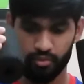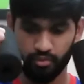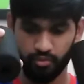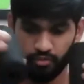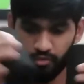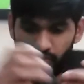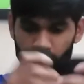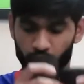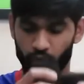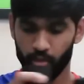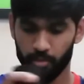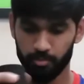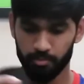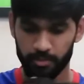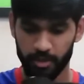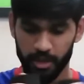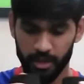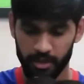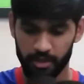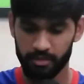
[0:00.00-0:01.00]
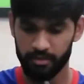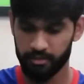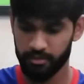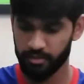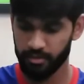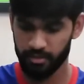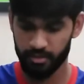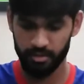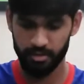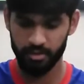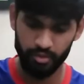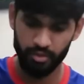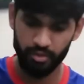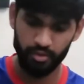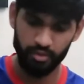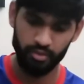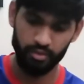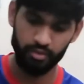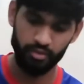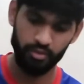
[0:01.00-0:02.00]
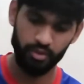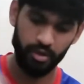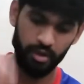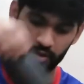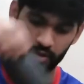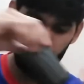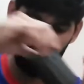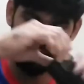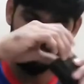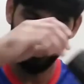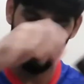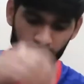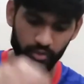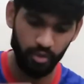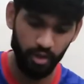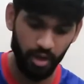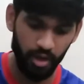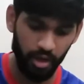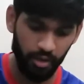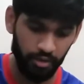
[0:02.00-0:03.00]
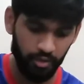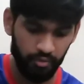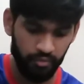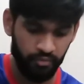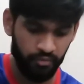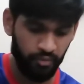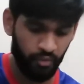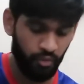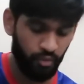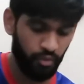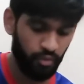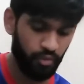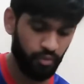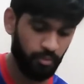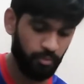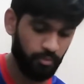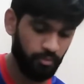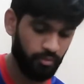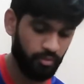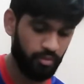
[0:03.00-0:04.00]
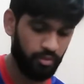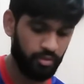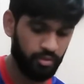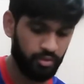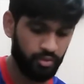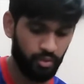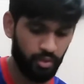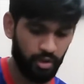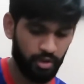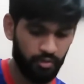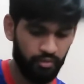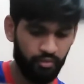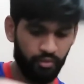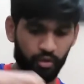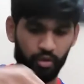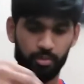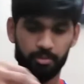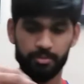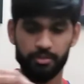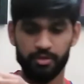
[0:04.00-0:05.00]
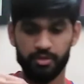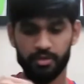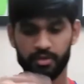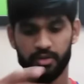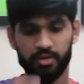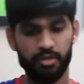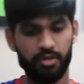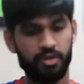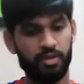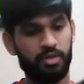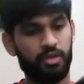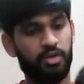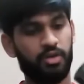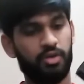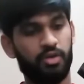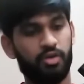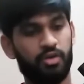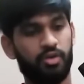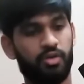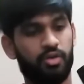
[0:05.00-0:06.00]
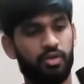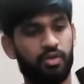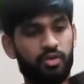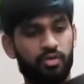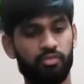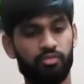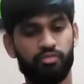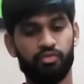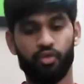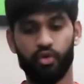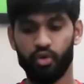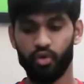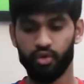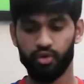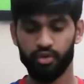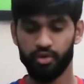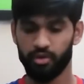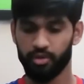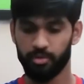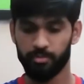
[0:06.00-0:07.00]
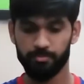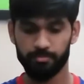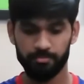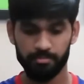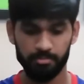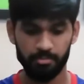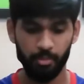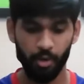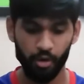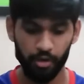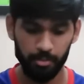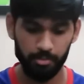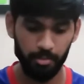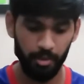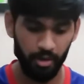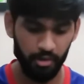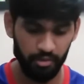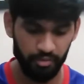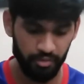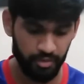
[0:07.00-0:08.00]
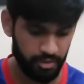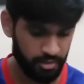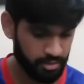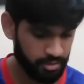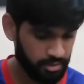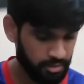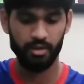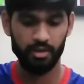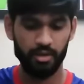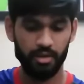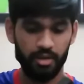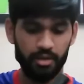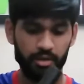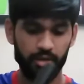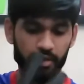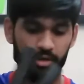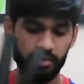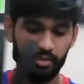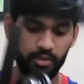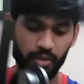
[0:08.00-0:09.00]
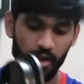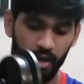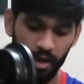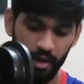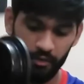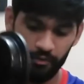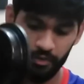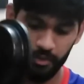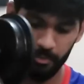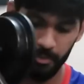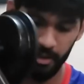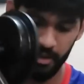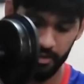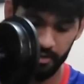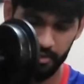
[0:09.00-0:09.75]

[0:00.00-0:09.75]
foam thingies. You have two other foams for the bottom part of it, and then you have the main